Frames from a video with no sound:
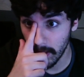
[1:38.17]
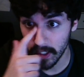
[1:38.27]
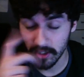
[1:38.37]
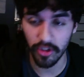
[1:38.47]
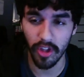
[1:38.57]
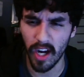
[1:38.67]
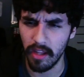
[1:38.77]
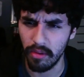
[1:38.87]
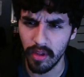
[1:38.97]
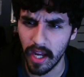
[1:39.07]
just thought I'd
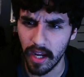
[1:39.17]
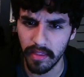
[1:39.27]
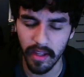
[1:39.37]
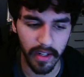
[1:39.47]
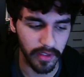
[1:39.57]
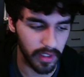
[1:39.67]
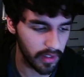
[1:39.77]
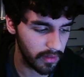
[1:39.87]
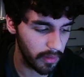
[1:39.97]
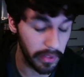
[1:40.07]
throw that out there because
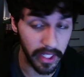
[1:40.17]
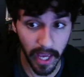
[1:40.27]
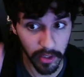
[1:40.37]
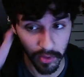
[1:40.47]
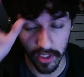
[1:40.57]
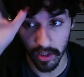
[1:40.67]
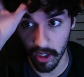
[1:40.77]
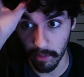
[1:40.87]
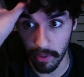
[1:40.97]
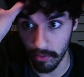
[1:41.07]
there'll be days where I
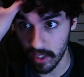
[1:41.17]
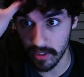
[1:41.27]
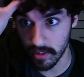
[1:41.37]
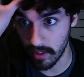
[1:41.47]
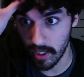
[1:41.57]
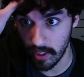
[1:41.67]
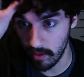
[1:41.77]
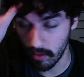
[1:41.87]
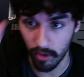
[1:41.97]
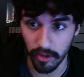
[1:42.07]
talk about
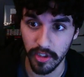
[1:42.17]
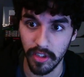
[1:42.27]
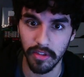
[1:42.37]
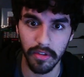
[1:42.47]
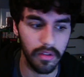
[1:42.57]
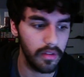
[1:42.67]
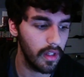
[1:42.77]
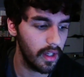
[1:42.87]
wrestling or just